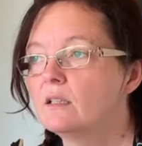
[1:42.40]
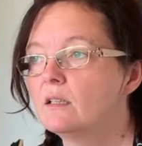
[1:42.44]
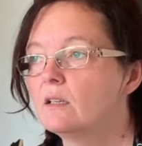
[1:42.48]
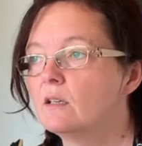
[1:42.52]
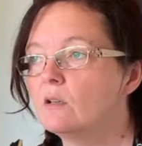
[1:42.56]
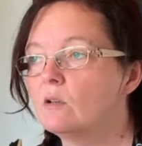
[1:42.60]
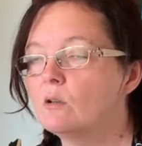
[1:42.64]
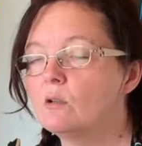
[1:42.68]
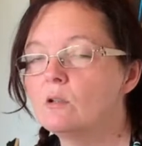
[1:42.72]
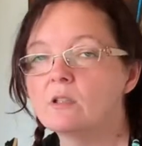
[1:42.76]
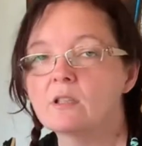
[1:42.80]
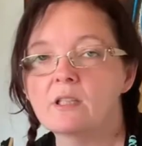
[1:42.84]

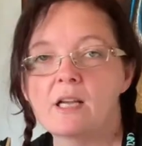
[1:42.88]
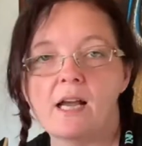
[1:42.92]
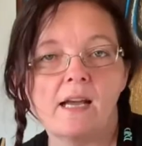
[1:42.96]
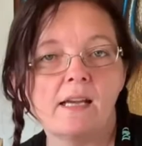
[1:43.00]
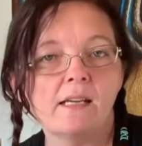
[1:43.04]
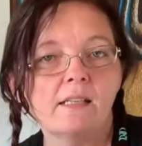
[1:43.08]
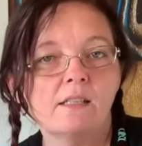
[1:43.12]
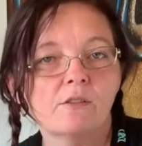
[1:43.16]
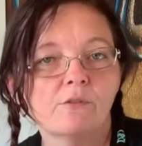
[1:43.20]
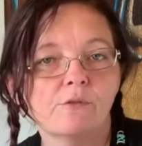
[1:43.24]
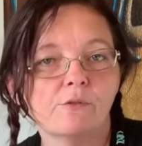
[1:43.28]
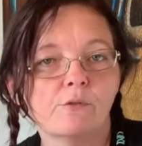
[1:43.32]
all
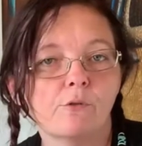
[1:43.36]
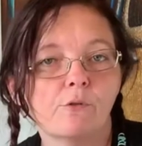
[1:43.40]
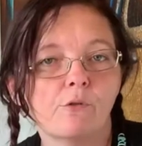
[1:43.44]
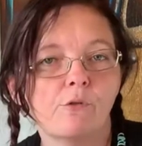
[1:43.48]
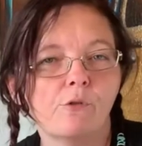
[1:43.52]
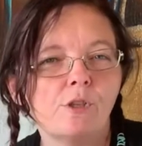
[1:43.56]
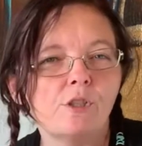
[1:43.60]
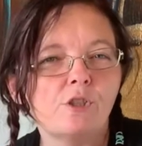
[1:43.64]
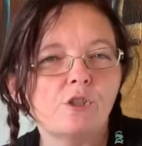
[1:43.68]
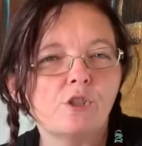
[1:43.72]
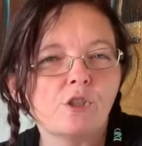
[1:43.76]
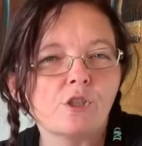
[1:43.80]
kind of
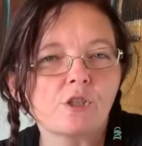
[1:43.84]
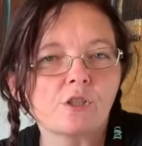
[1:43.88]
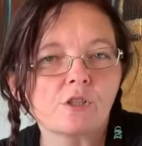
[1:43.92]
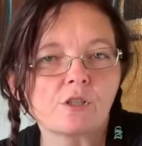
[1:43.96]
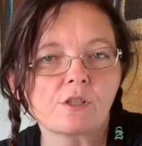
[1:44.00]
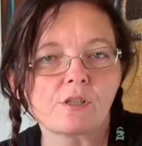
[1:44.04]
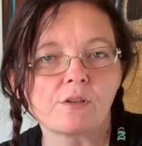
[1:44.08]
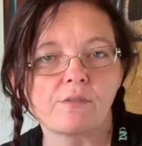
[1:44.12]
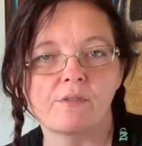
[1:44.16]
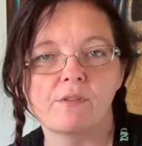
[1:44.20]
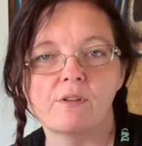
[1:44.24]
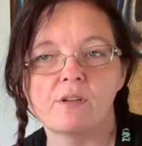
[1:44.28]
creatures
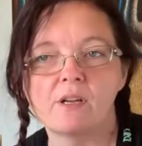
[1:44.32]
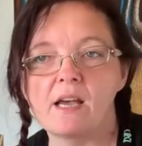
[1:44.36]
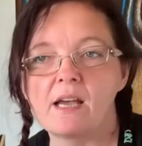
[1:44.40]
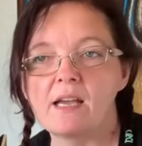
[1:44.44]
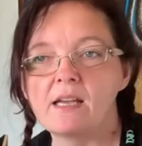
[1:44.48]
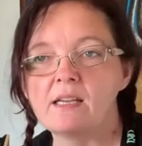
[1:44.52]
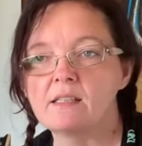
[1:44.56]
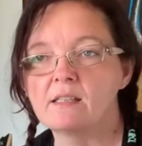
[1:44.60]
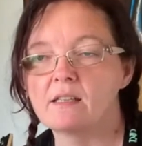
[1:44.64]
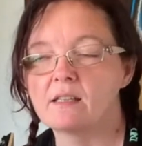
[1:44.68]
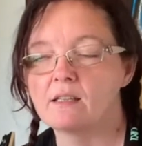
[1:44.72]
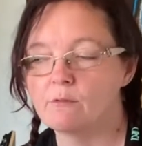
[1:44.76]
of the
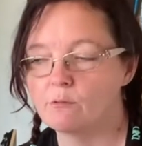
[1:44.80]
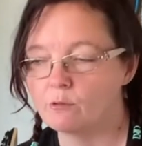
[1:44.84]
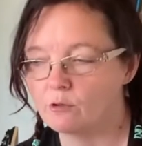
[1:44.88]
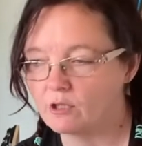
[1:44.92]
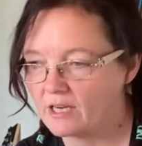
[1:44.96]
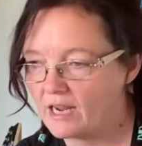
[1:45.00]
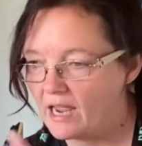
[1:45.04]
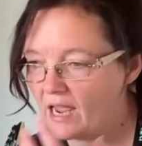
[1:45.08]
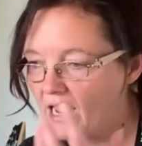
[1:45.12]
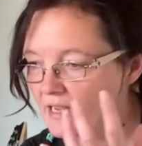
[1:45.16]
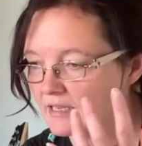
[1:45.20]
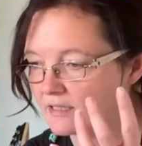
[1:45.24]
night, and there were
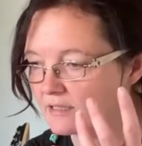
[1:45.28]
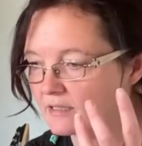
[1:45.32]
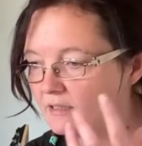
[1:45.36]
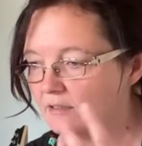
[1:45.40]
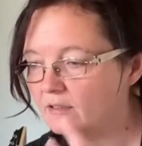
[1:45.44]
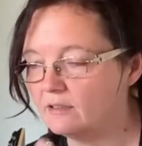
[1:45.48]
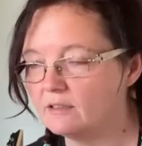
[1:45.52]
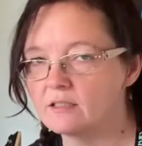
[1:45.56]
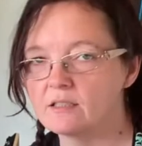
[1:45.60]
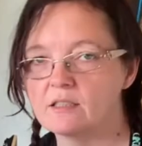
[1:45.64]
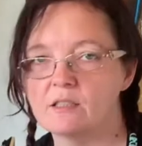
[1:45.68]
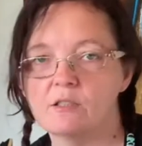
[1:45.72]

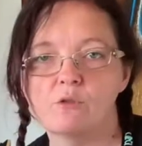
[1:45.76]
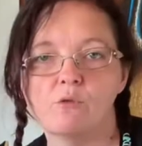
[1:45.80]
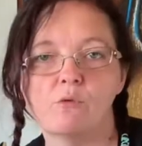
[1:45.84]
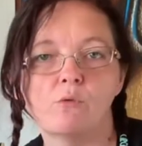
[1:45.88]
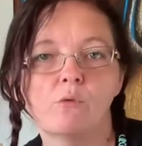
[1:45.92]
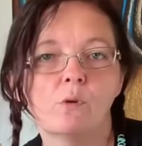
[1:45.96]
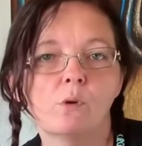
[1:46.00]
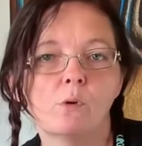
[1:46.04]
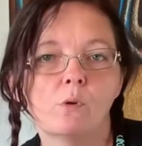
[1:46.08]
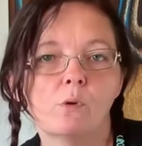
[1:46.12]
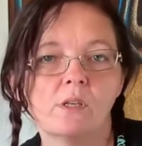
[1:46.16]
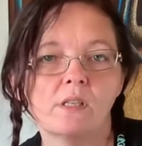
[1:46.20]
castles and
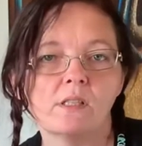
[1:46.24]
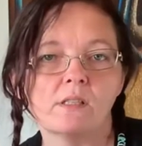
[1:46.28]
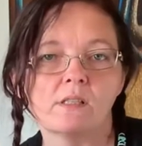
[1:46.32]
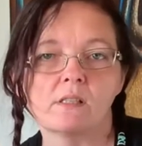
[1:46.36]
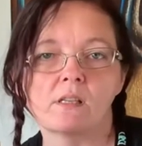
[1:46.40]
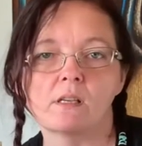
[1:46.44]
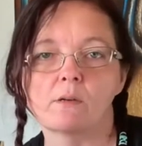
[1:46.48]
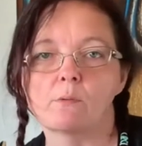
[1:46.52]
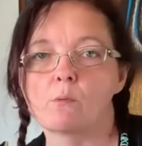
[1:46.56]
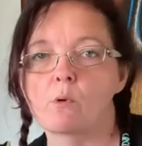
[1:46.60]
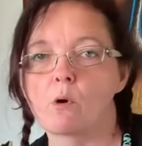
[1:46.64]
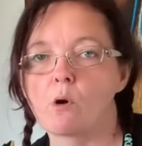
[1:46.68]
ruins
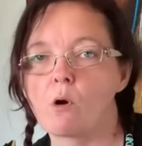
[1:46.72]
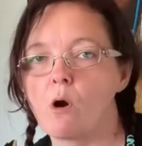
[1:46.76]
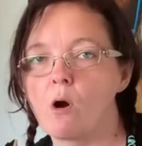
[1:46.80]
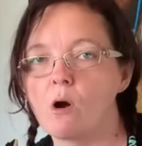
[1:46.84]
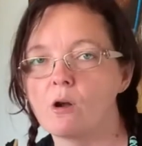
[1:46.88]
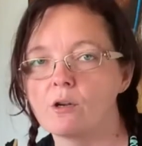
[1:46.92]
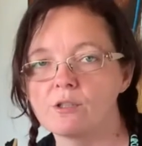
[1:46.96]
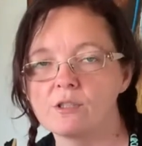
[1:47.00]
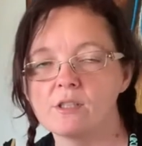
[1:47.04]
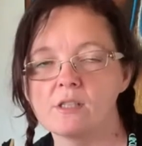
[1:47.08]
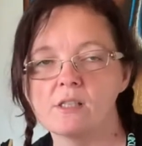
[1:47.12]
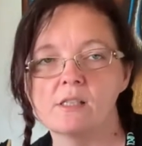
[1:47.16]
that were
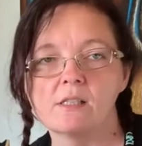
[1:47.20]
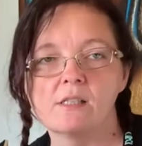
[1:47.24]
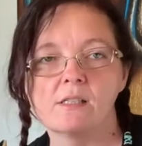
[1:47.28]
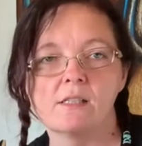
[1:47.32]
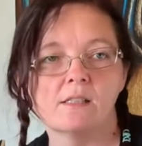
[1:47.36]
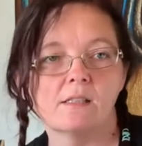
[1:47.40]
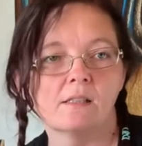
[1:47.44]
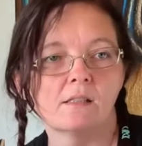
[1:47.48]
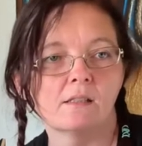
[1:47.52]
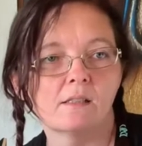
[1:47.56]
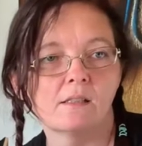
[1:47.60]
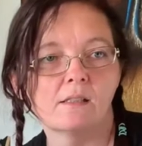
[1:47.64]
haunted,
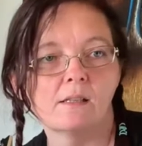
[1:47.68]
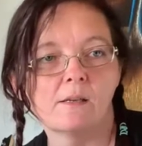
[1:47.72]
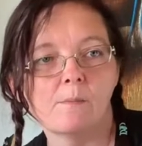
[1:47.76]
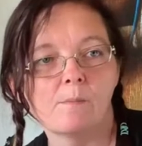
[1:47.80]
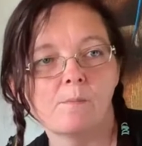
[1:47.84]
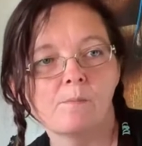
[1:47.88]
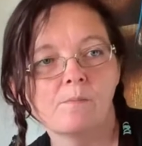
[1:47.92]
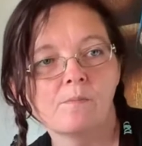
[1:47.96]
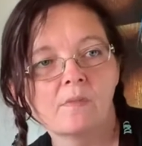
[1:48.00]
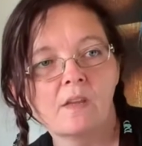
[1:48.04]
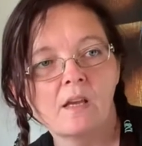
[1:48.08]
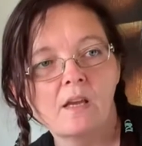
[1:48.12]
and
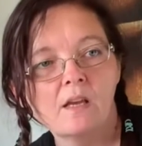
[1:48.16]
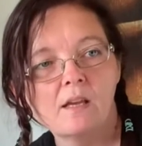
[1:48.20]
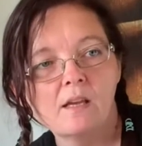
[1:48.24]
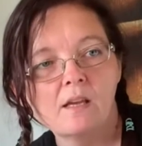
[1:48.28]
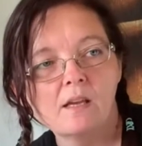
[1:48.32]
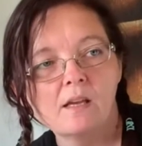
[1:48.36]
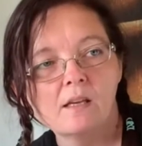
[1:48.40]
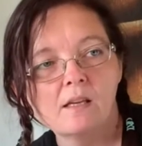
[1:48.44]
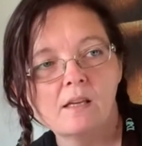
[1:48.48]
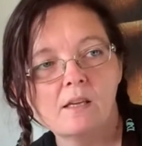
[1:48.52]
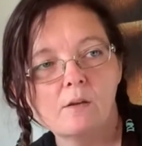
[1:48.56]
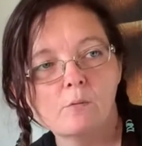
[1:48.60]

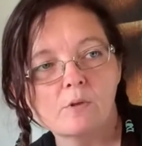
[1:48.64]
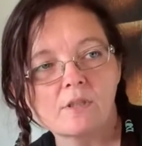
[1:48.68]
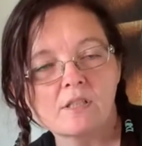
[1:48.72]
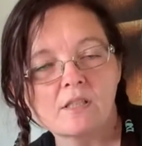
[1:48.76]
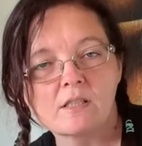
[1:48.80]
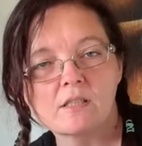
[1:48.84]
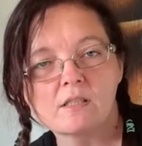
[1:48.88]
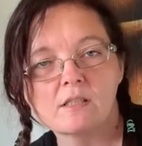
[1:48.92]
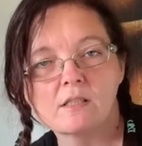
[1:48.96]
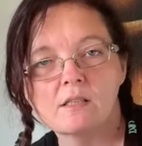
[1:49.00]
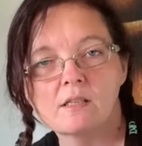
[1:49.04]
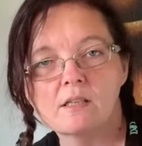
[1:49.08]
he
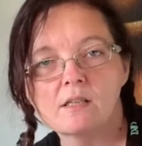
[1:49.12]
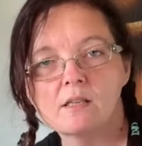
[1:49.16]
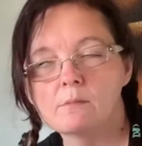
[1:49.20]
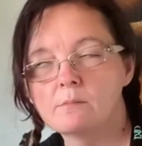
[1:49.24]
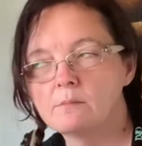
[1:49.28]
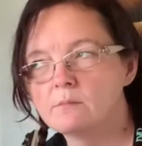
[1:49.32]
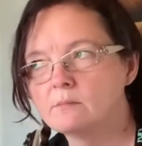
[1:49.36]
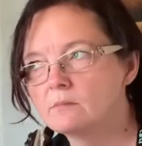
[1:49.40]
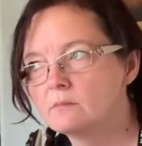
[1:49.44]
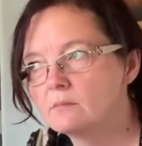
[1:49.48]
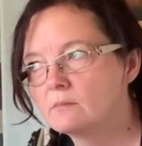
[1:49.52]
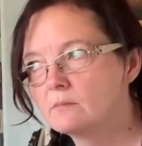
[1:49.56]
was a
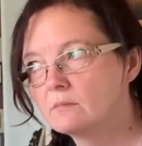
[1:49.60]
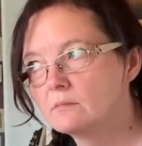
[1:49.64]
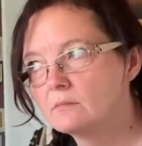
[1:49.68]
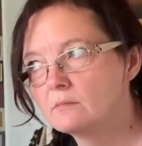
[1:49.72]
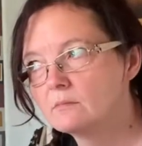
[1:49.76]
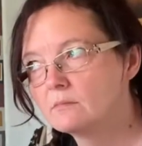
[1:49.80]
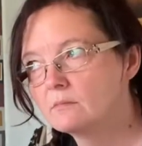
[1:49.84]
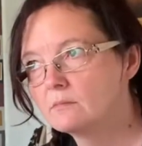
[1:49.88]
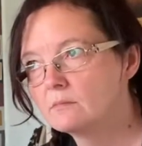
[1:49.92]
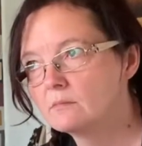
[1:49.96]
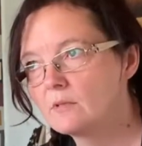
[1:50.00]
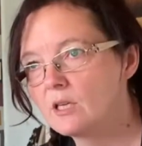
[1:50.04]

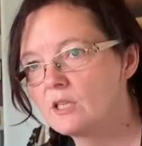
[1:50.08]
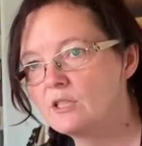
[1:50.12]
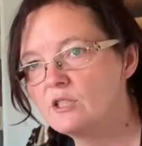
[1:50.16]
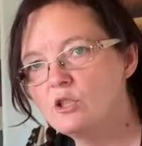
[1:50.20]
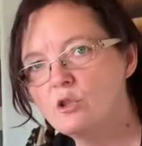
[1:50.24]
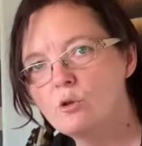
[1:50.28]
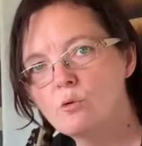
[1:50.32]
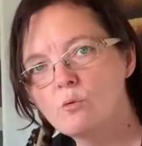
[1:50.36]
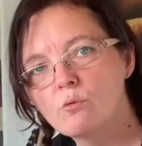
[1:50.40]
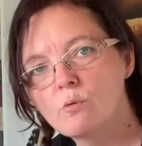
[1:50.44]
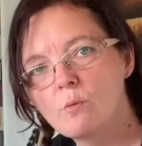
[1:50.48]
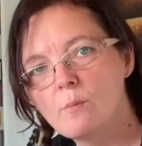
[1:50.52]

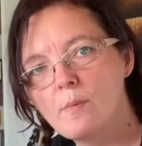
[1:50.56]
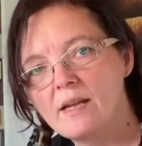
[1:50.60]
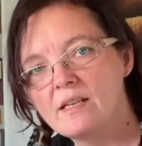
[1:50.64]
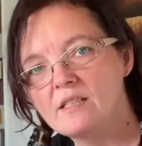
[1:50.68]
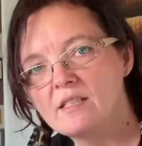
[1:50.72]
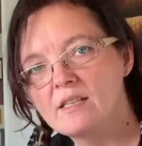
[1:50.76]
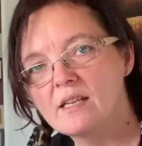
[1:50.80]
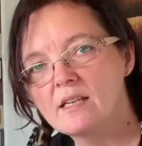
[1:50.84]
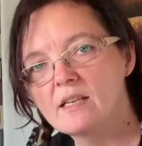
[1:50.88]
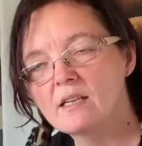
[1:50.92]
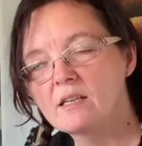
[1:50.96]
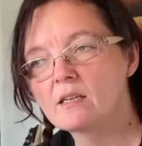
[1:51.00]
new
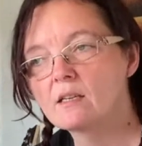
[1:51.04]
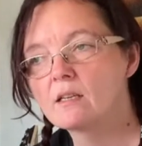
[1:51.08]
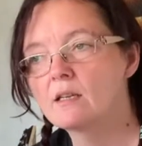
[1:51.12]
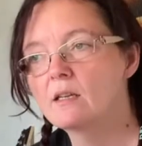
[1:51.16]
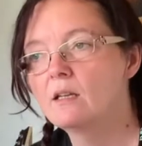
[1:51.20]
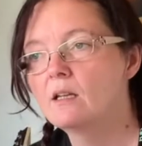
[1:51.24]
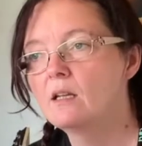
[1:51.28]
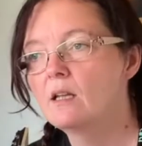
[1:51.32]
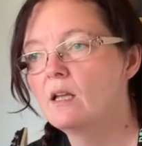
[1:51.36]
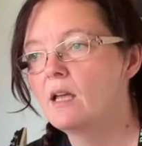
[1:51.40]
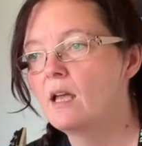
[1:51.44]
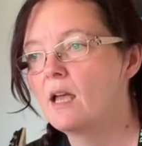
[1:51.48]
romantic
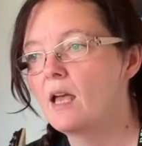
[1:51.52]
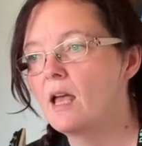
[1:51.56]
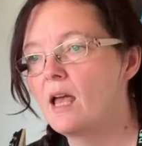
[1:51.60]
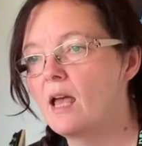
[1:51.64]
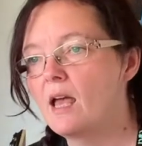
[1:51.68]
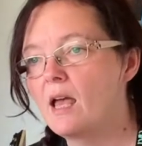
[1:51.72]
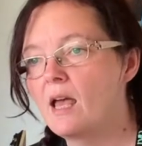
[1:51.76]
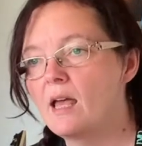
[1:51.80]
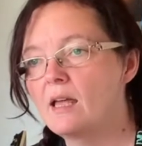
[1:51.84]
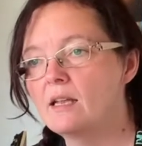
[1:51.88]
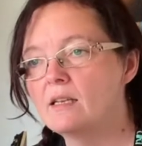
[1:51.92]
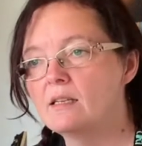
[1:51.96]

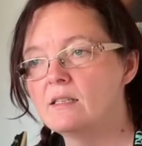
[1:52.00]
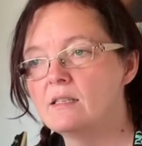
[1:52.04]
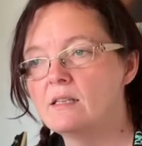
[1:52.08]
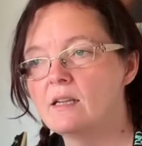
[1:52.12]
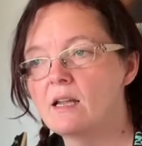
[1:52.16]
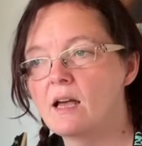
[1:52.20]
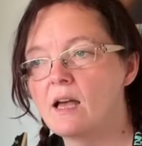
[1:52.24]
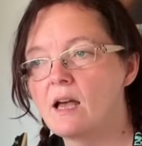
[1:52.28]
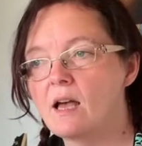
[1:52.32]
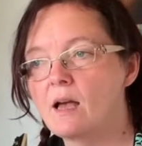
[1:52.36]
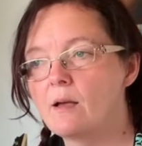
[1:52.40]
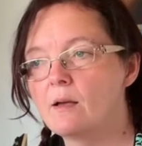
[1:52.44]
and
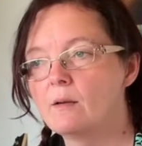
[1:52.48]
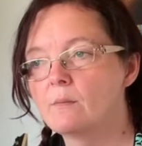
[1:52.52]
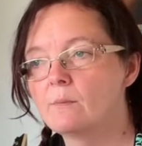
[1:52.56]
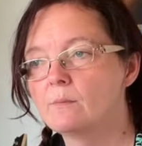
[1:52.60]
a